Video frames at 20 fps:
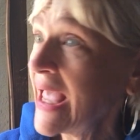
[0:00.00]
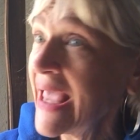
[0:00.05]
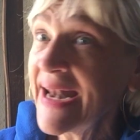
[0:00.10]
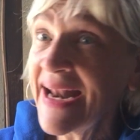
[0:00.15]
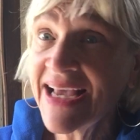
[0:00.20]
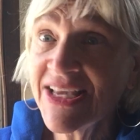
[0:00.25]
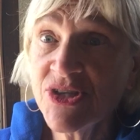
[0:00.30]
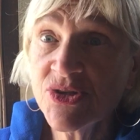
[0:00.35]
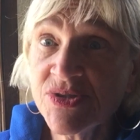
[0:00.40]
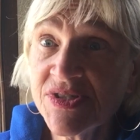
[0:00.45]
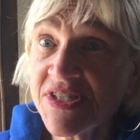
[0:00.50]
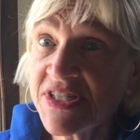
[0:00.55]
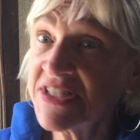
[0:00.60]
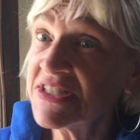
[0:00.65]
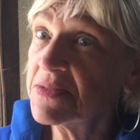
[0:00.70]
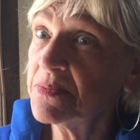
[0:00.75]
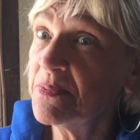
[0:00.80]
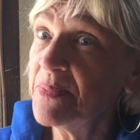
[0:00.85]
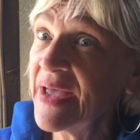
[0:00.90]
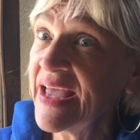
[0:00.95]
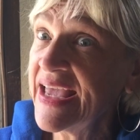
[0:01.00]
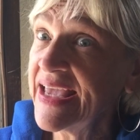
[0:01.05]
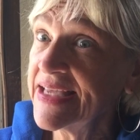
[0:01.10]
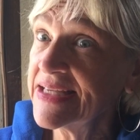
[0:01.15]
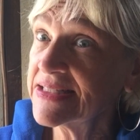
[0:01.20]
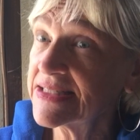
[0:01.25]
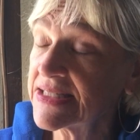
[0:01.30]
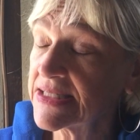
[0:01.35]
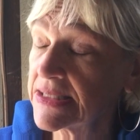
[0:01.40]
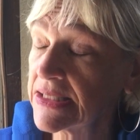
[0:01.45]
And I used to
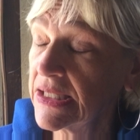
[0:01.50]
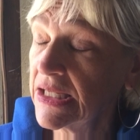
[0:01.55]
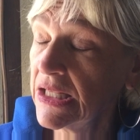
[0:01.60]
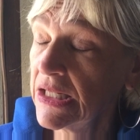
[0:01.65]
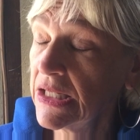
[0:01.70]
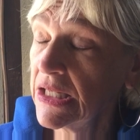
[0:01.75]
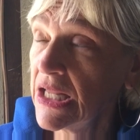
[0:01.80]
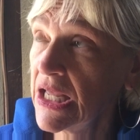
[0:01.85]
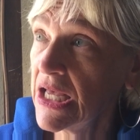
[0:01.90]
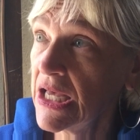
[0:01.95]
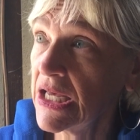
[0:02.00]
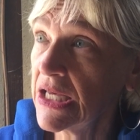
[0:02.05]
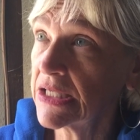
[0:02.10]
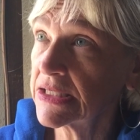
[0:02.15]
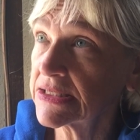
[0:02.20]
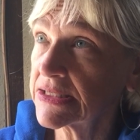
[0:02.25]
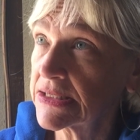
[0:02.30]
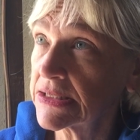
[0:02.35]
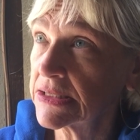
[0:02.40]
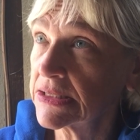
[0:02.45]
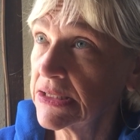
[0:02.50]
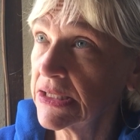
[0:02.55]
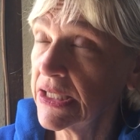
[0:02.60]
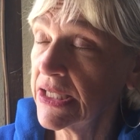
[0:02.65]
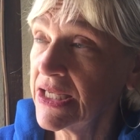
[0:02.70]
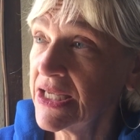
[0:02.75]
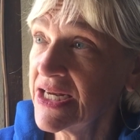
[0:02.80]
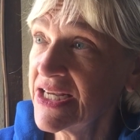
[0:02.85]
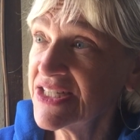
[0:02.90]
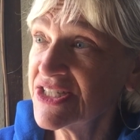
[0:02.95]
debate a lot,
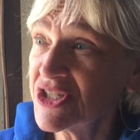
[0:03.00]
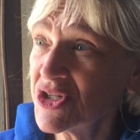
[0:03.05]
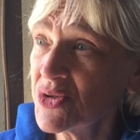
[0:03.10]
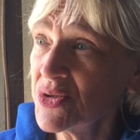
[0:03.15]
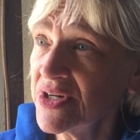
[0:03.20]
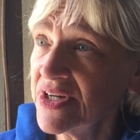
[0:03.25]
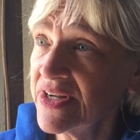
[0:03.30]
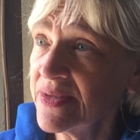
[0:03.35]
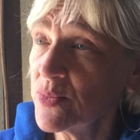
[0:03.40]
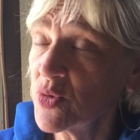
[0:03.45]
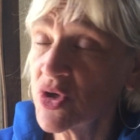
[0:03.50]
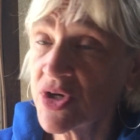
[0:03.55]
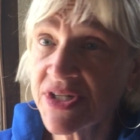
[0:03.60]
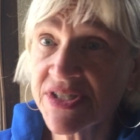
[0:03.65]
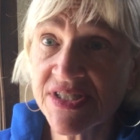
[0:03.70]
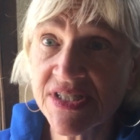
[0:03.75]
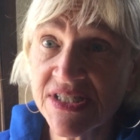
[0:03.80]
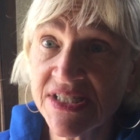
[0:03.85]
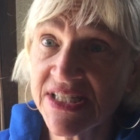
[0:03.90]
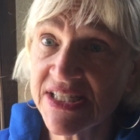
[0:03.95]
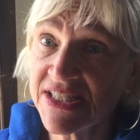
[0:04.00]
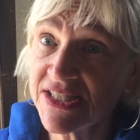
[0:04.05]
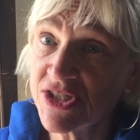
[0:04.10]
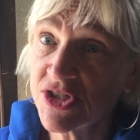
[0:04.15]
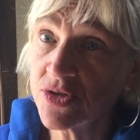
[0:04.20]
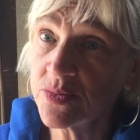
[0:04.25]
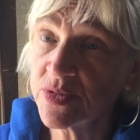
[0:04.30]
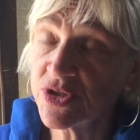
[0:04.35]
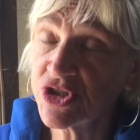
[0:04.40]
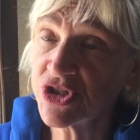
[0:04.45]
and I don't anymore because it takes
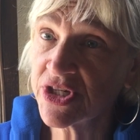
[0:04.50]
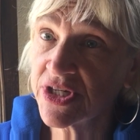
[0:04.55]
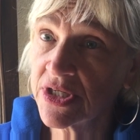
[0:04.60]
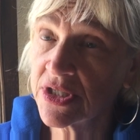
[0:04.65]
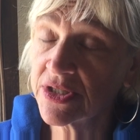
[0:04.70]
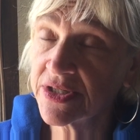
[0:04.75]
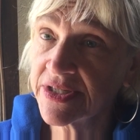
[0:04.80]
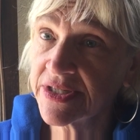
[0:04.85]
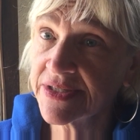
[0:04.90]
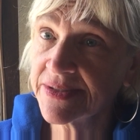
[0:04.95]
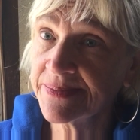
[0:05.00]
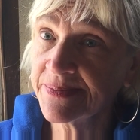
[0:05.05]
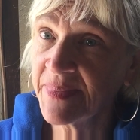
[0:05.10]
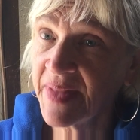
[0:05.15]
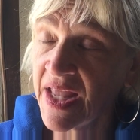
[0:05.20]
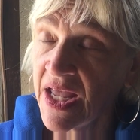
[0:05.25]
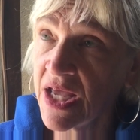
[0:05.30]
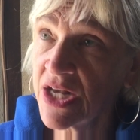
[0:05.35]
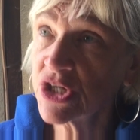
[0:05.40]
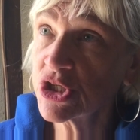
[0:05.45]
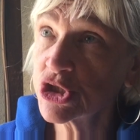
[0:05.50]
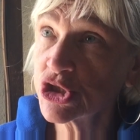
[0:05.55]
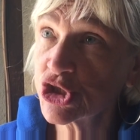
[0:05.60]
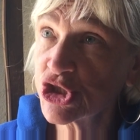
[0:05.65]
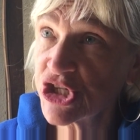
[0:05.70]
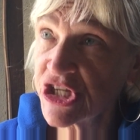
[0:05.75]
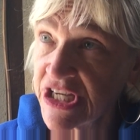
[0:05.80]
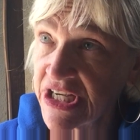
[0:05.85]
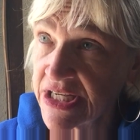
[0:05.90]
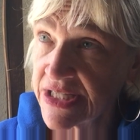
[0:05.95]
too much energy.
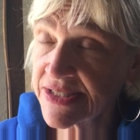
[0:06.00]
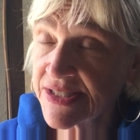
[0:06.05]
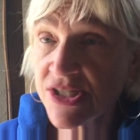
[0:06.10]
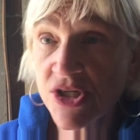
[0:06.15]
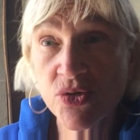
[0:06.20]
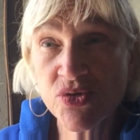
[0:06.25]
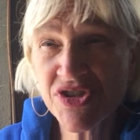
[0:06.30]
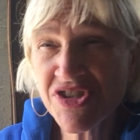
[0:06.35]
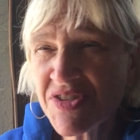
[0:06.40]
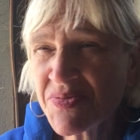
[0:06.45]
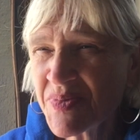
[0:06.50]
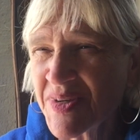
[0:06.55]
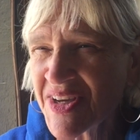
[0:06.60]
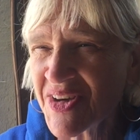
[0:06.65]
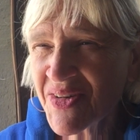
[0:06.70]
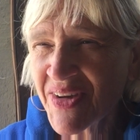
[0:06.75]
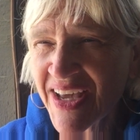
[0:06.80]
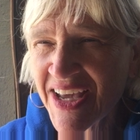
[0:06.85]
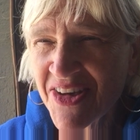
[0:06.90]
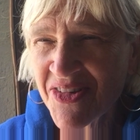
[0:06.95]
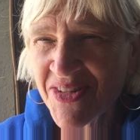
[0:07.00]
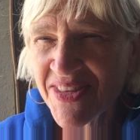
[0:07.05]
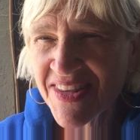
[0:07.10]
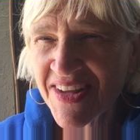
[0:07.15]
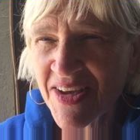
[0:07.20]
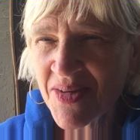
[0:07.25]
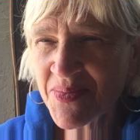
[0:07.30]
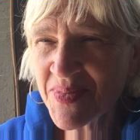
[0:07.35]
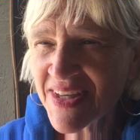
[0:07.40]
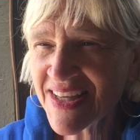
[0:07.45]
So just be okay with
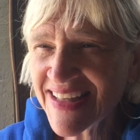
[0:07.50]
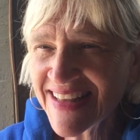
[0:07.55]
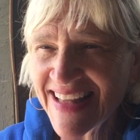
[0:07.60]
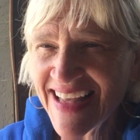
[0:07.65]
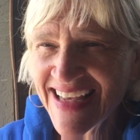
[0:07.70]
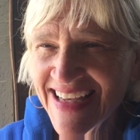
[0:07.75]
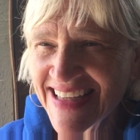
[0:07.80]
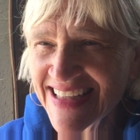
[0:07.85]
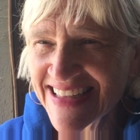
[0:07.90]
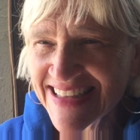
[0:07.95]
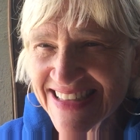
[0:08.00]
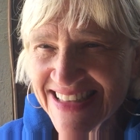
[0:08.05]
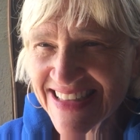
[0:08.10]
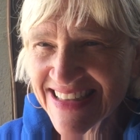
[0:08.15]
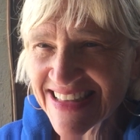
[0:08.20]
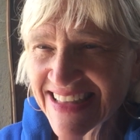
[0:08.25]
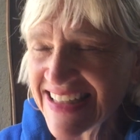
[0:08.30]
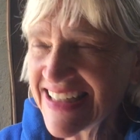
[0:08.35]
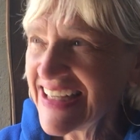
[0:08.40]
not being liked.